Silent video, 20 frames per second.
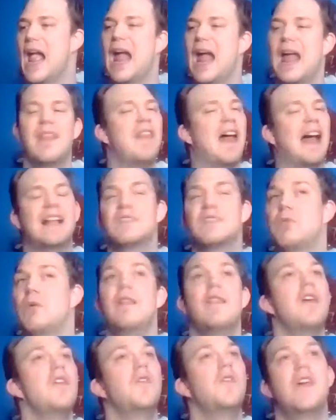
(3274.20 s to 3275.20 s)
And that's
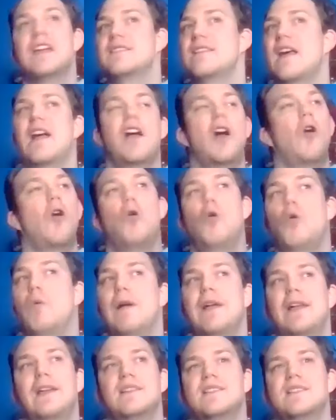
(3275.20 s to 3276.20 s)
one of the things that I
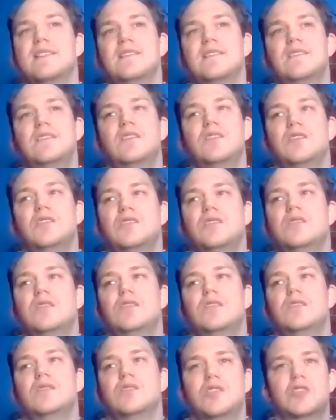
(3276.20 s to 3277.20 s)
always
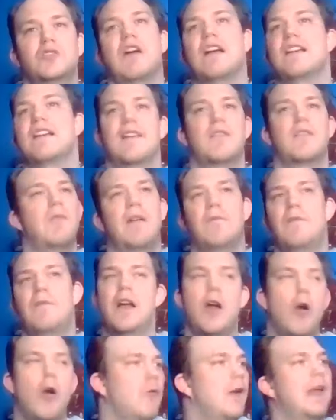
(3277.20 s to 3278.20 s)
stress. Like, whenever
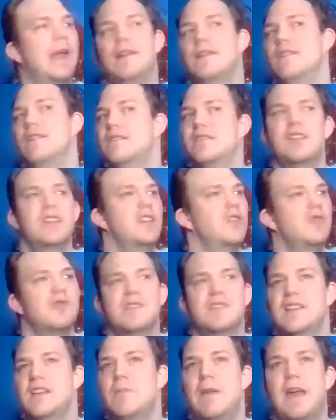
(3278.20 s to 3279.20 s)
I go into U
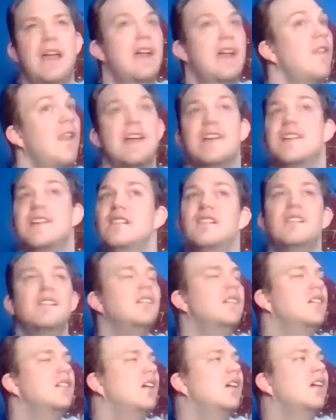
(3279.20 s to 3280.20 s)
C P, like,
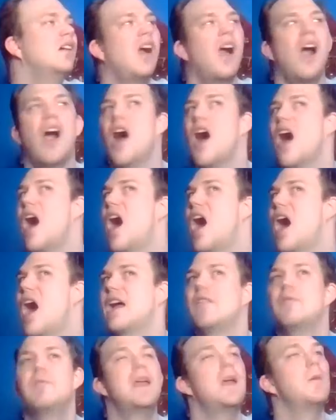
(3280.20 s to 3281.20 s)

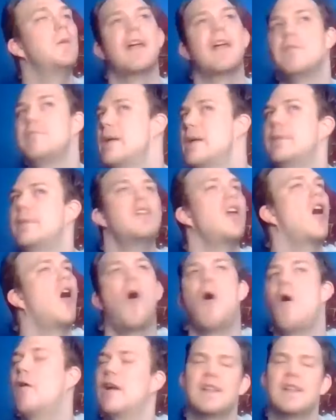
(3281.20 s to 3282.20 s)
I have people that maybe
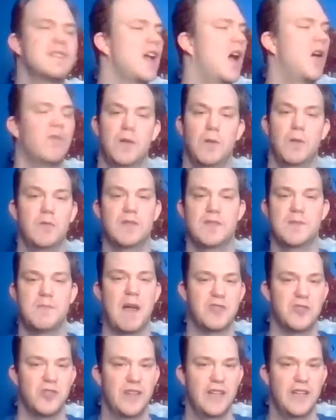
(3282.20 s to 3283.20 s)
aren't as comfortable with
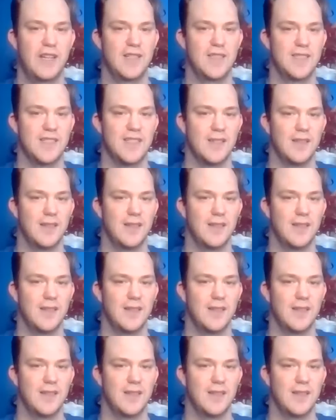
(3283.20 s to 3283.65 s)
special needs